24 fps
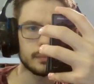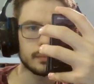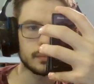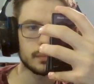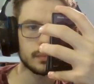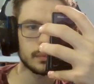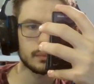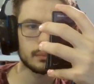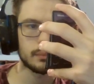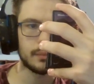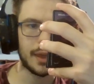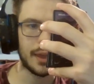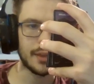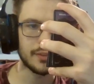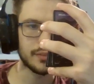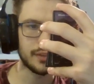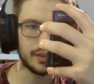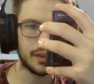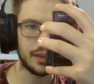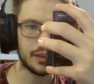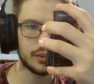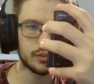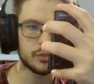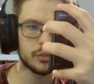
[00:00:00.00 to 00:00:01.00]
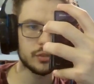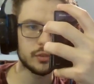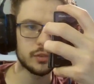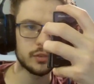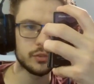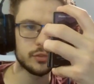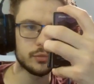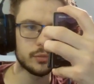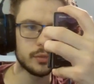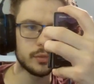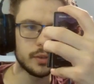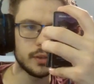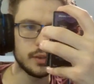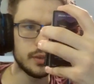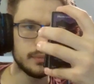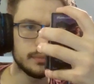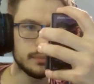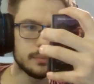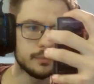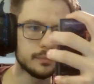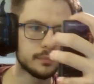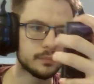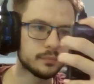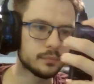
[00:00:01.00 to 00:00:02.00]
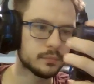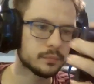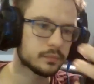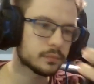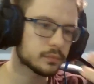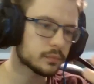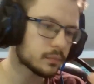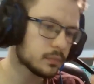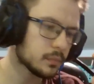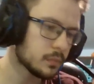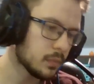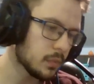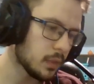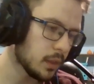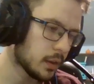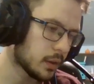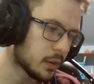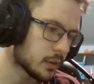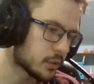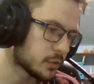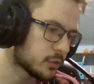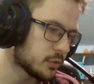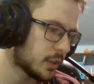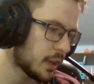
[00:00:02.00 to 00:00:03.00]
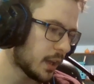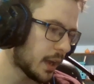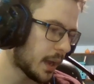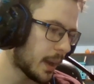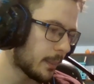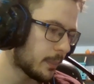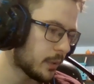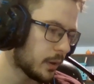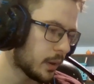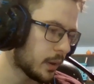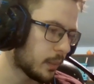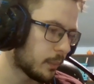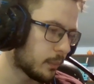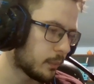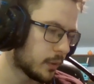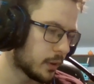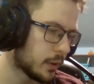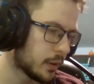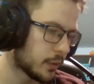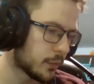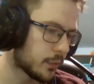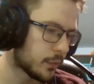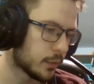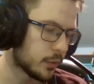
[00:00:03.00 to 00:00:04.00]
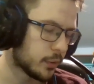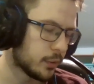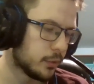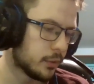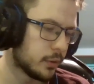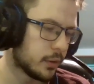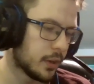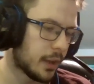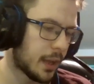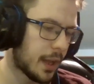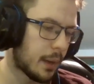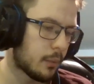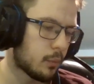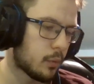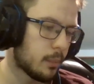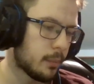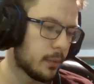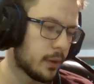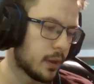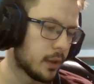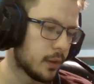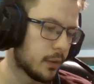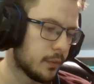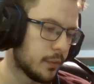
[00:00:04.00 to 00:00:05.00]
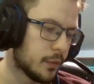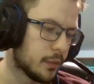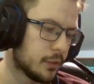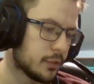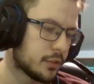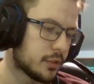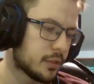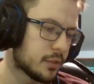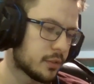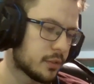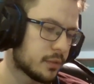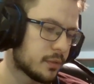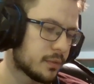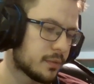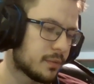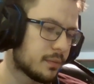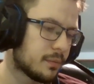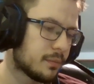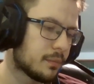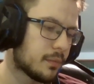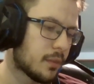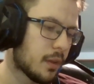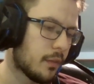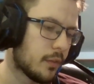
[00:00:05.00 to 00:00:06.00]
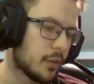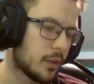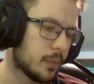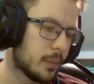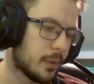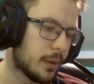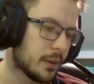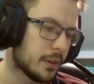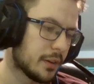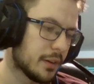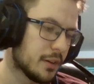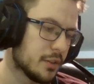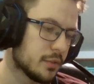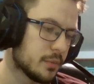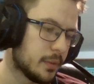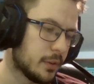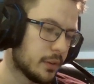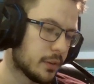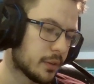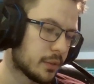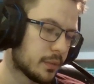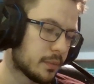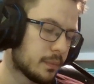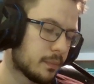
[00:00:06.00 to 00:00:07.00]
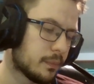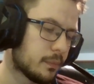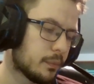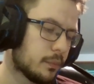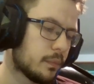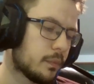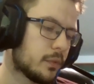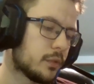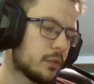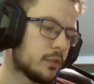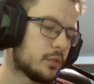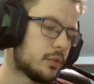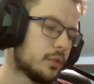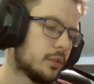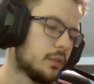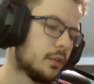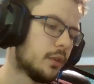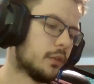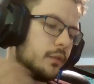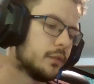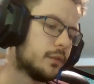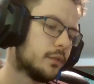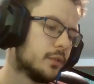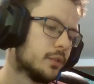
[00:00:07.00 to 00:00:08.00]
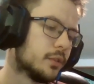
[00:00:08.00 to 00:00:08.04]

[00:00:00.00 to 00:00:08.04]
Passive Ancestry. It's tapped, and whenever you can add 1 mana of its commander when you do your